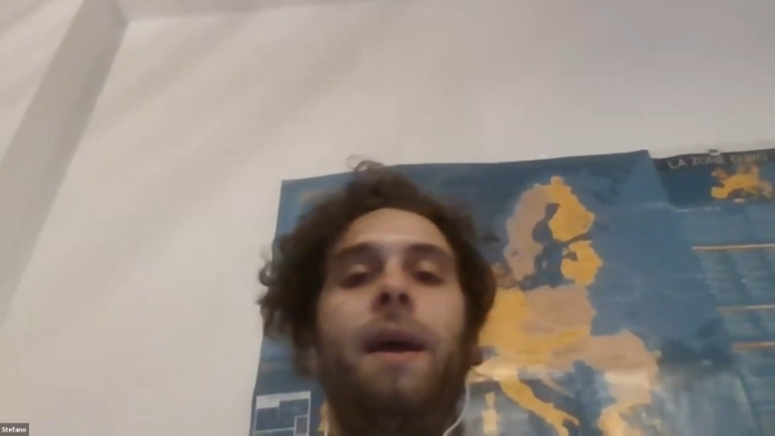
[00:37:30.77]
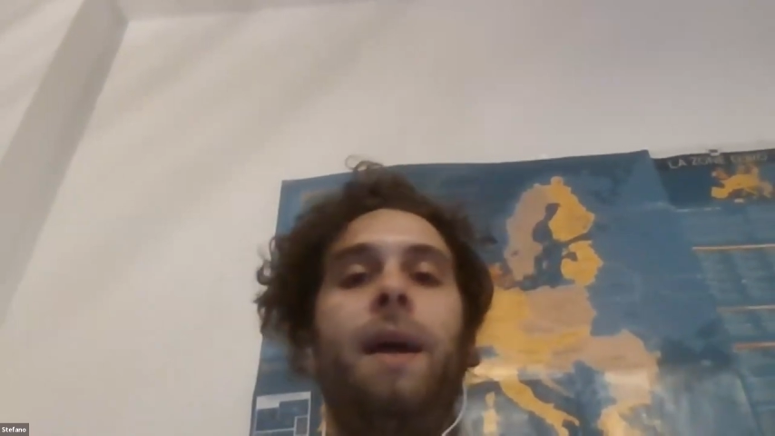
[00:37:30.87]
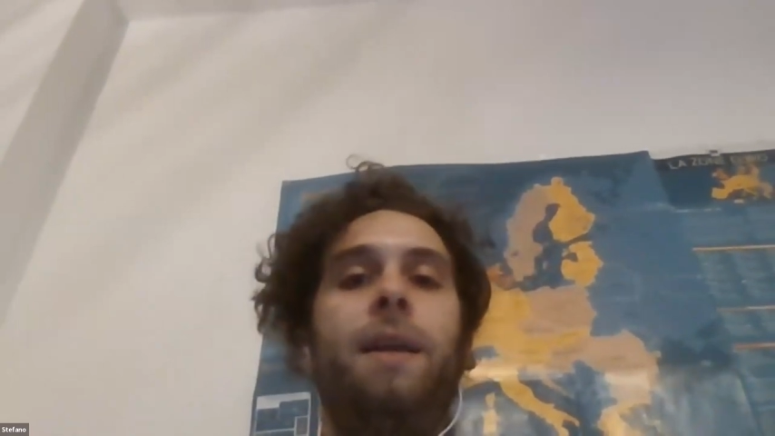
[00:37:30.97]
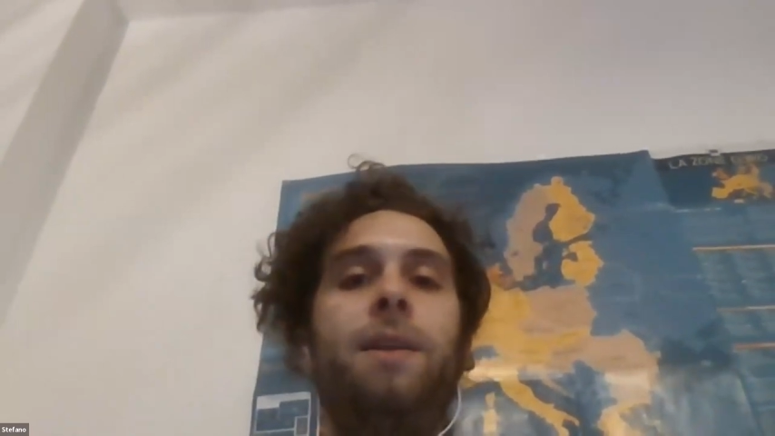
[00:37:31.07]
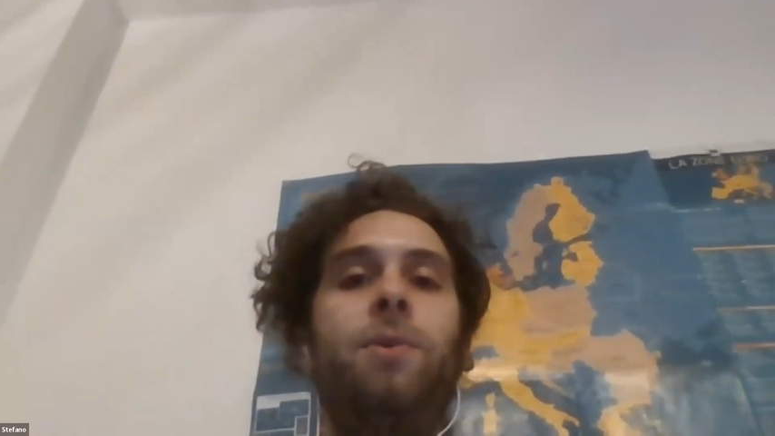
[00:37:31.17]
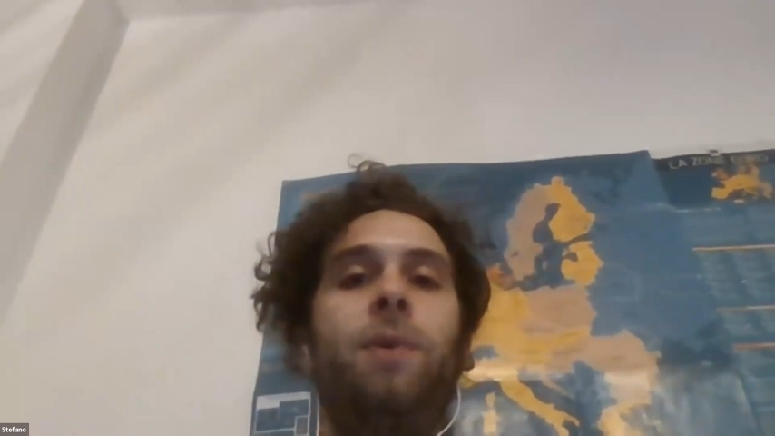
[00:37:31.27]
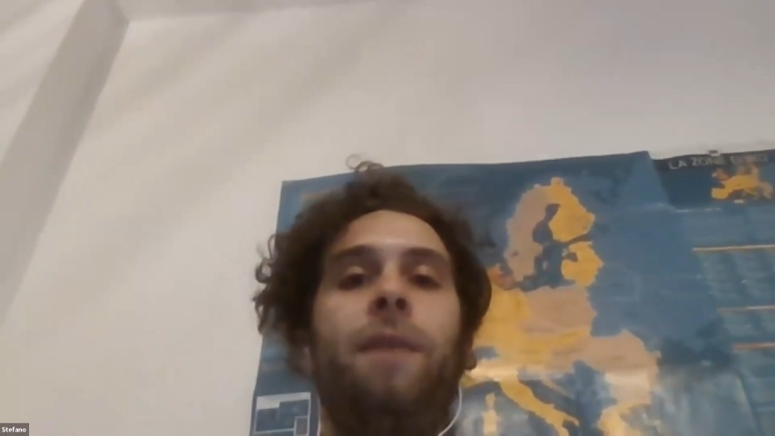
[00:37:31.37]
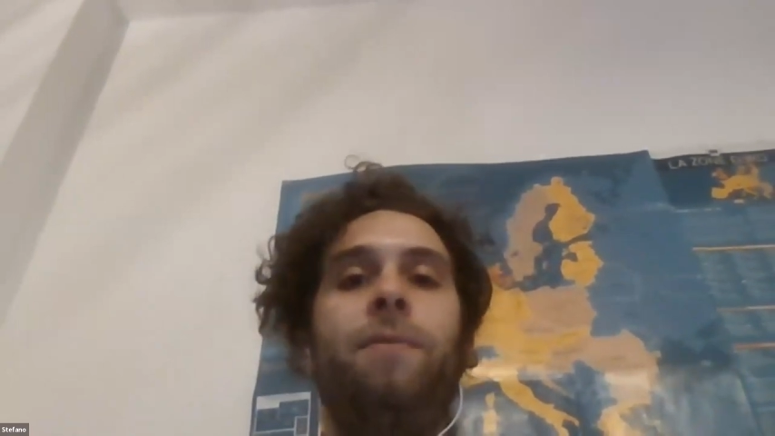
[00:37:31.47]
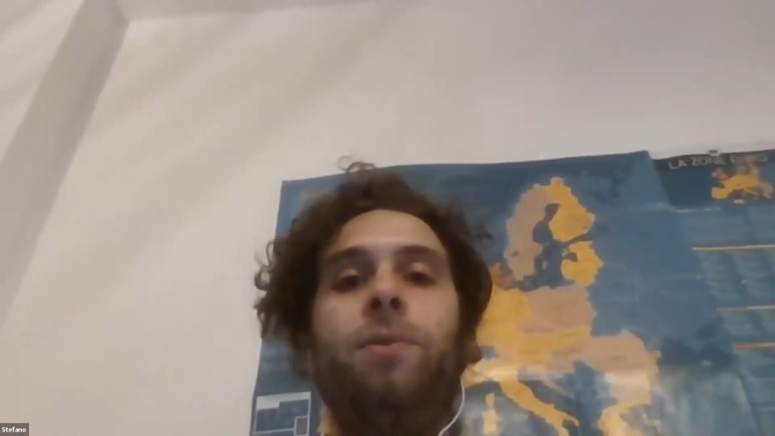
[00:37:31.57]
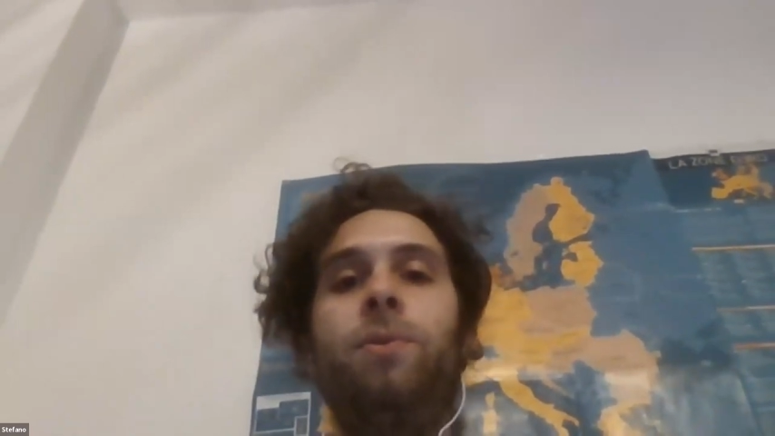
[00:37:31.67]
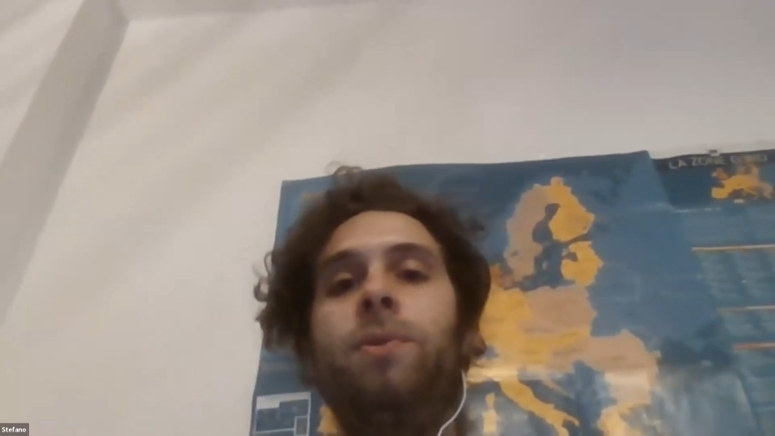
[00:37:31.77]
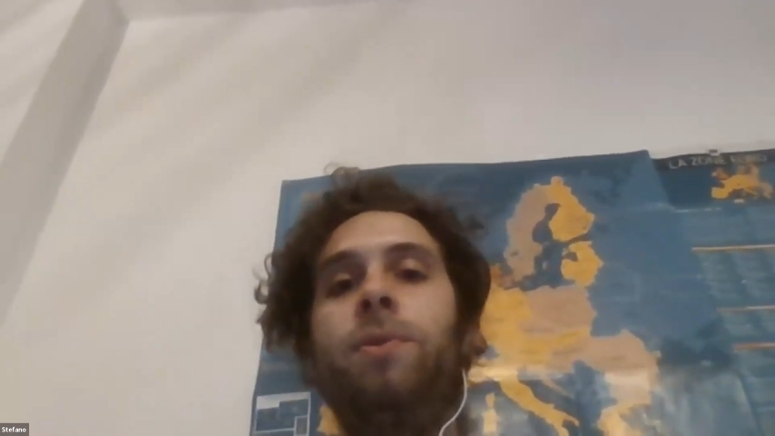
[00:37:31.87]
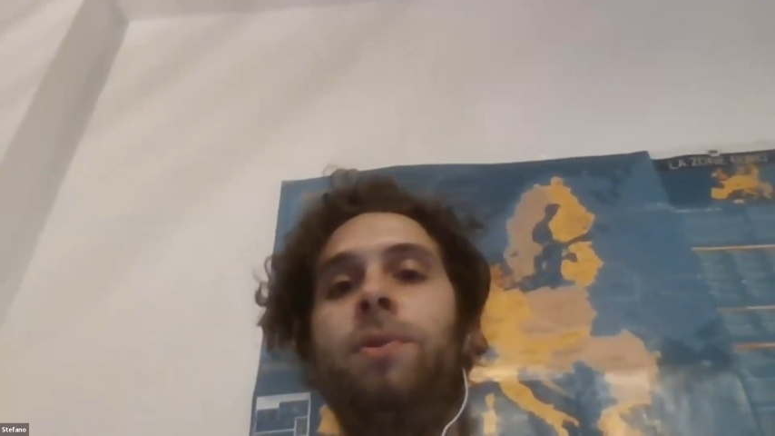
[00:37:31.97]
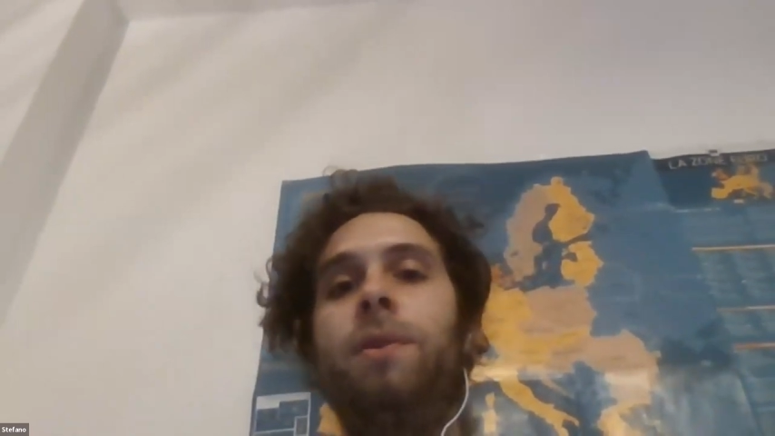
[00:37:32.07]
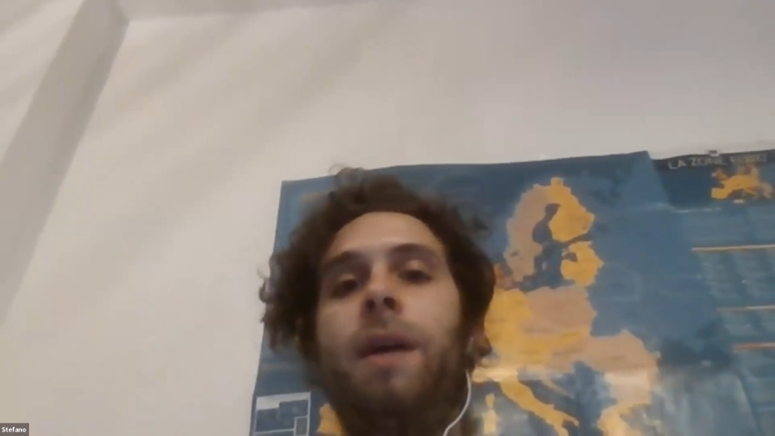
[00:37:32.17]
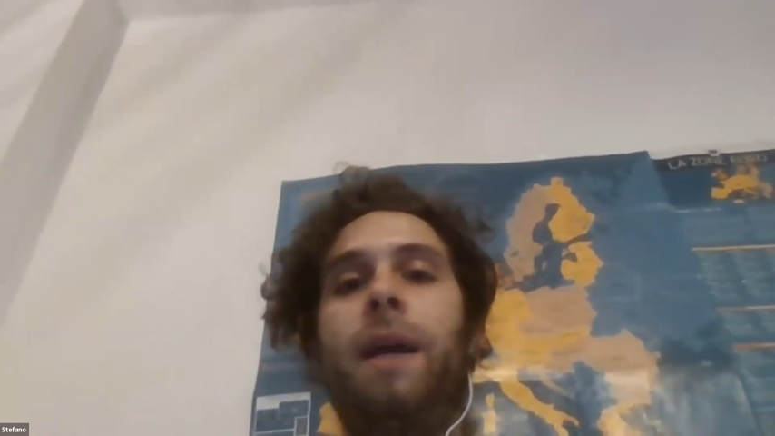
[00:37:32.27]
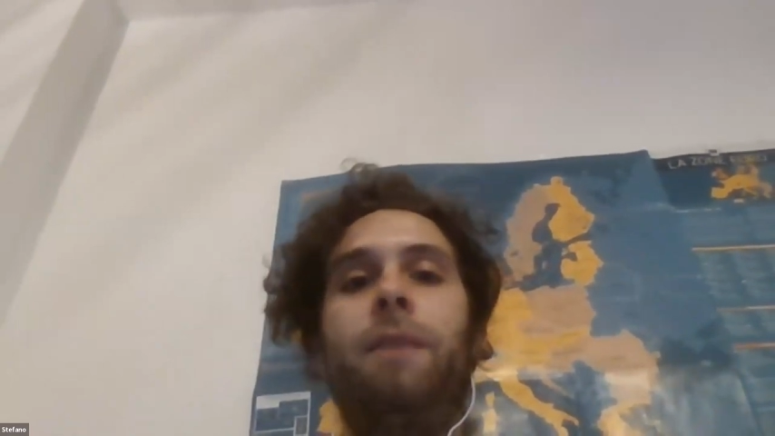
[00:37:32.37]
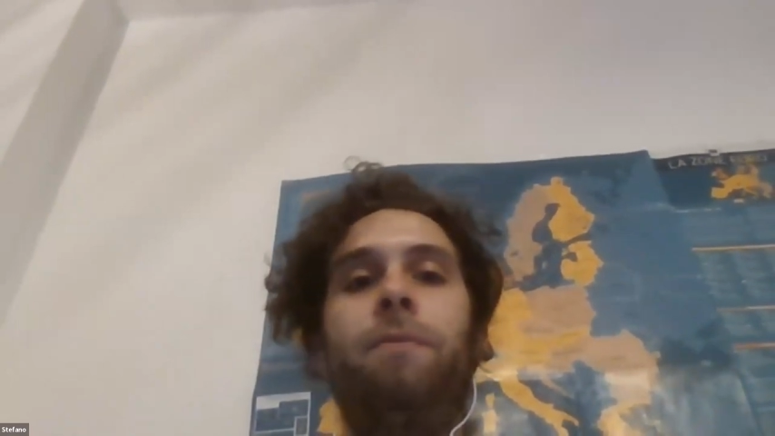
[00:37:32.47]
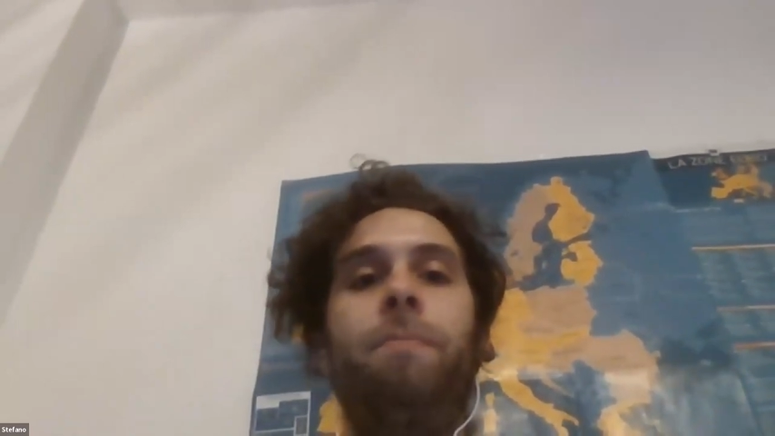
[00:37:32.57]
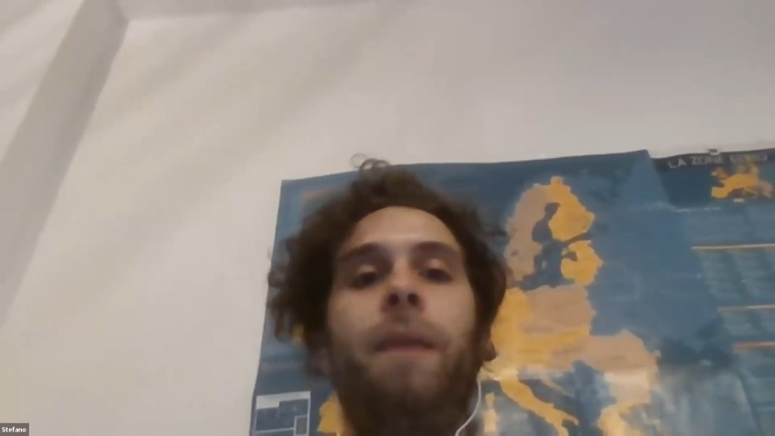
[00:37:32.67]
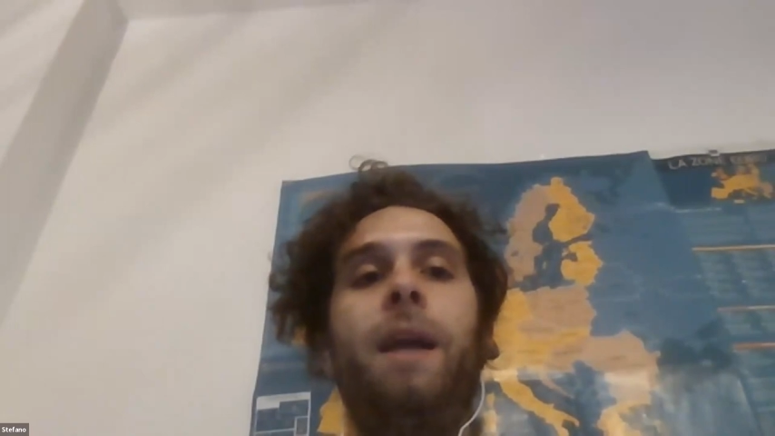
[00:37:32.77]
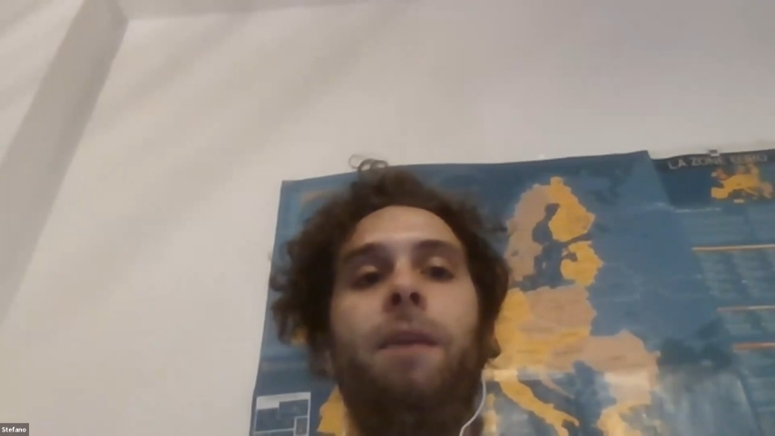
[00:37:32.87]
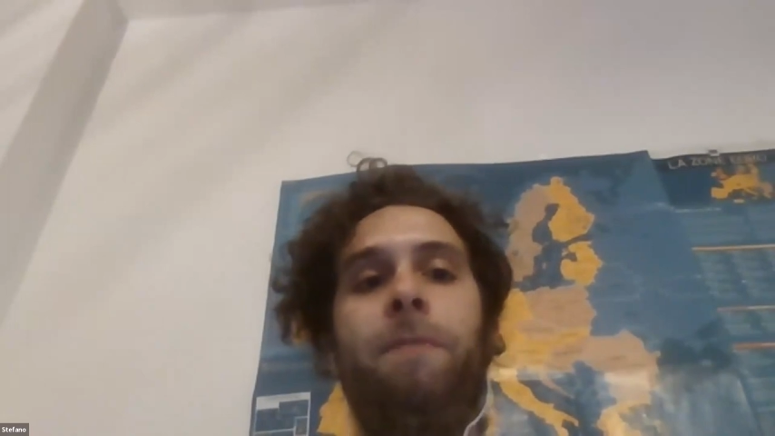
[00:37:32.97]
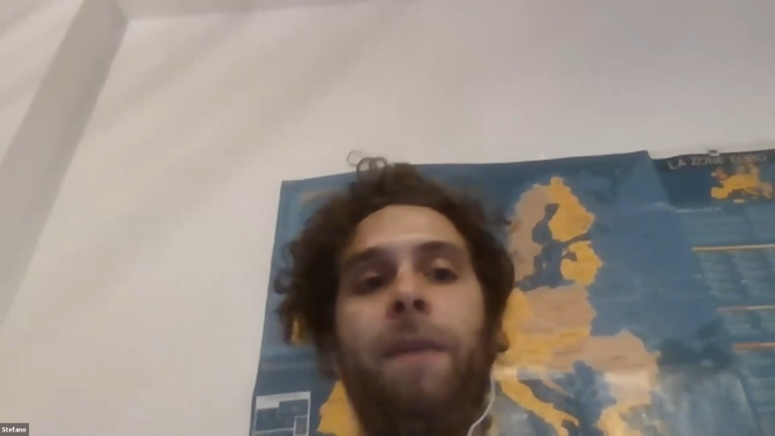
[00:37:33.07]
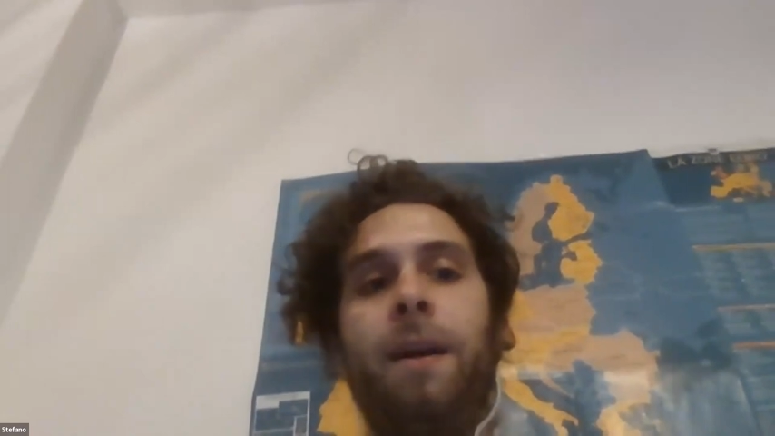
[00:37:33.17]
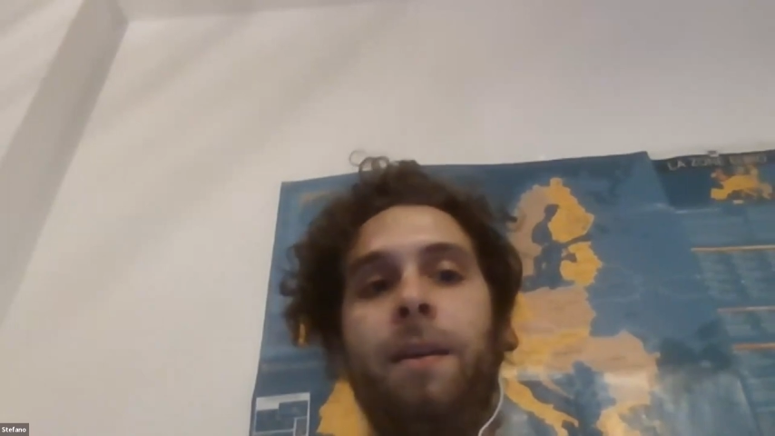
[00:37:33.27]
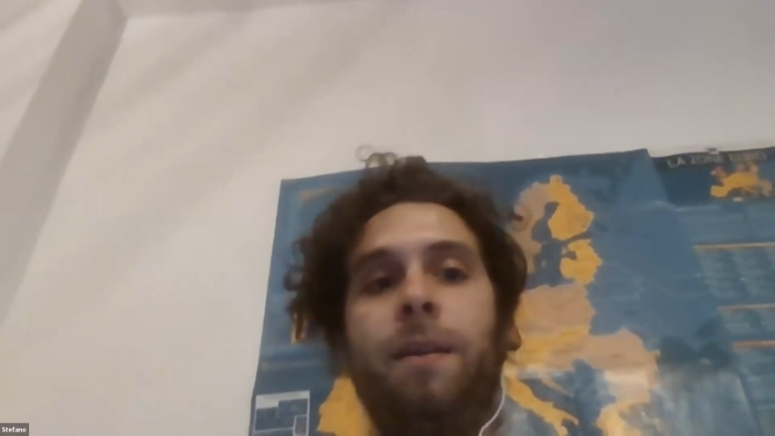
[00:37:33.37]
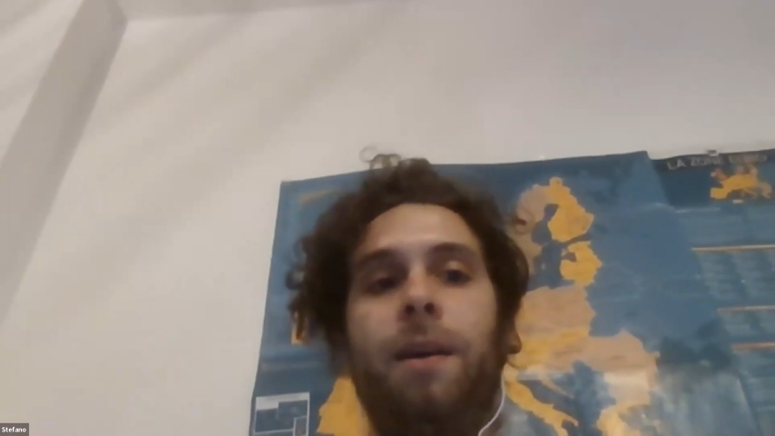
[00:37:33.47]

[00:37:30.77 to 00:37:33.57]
and you have to kind of make fun